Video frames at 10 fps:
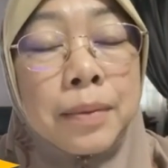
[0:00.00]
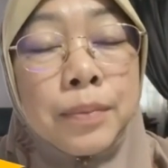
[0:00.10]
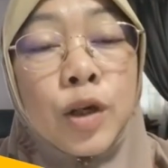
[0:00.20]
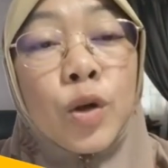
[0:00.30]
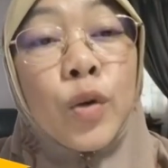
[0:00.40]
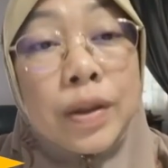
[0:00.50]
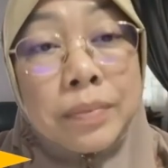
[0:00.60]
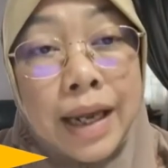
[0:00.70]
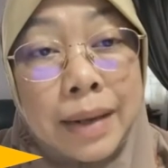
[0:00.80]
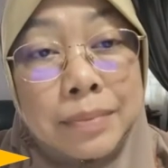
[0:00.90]
You will be
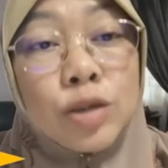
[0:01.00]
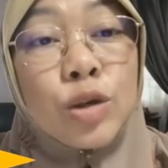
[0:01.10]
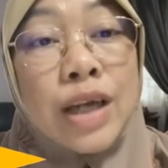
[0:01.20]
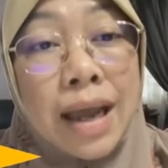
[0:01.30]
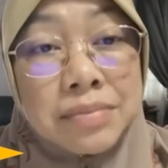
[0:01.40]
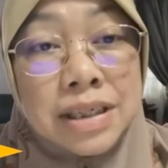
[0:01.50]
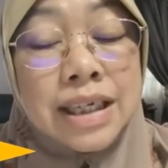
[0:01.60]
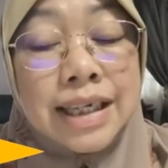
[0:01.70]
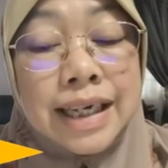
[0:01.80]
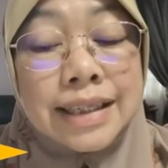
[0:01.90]
able to capture
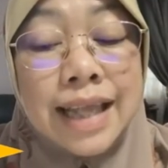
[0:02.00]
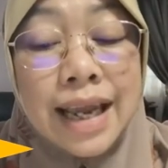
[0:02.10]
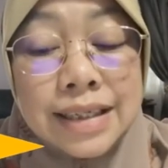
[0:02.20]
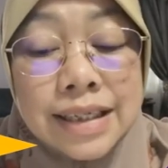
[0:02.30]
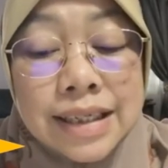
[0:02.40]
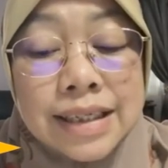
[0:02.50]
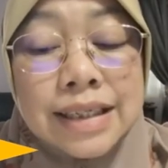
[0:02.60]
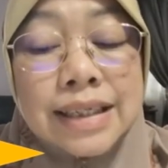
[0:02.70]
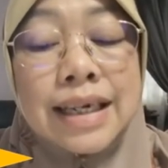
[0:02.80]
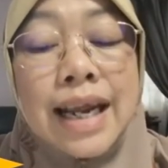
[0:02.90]
their
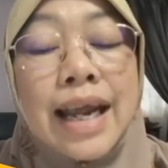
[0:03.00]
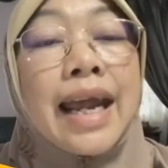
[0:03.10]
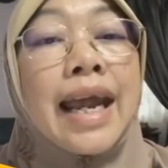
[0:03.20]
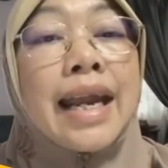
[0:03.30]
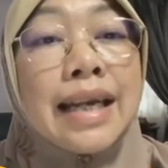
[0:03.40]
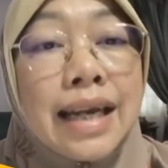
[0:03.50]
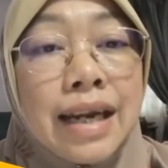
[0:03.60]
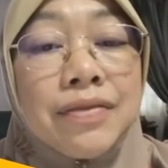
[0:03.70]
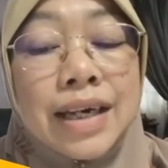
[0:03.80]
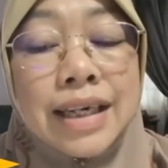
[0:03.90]
attention and leave
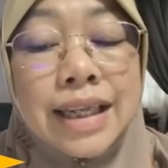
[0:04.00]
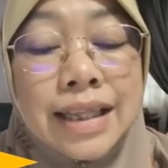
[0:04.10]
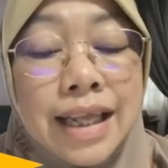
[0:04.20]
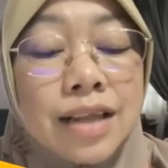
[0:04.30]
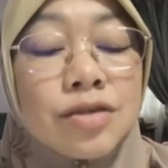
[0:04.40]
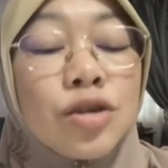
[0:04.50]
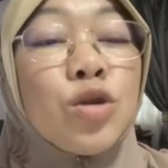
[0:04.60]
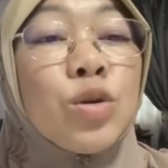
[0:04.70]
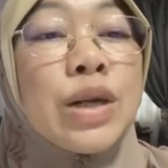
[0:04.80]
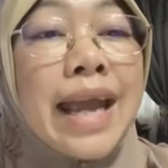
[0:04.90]
the details to
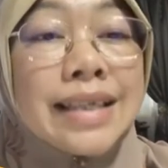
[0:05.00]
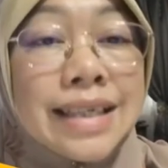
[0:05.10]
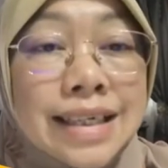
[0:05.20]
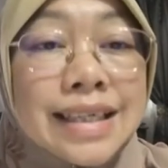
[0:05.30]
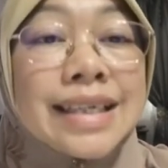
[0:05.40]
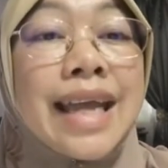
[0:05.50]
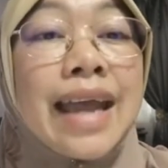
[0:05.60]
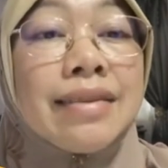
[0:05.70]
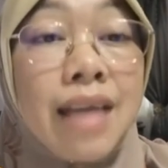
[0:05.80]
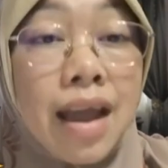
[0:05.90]
lectures
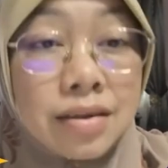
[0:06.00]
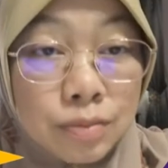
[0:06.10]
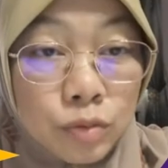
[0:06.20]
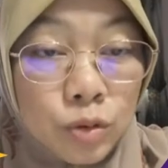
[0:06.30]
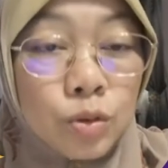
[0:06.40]
and textbooks.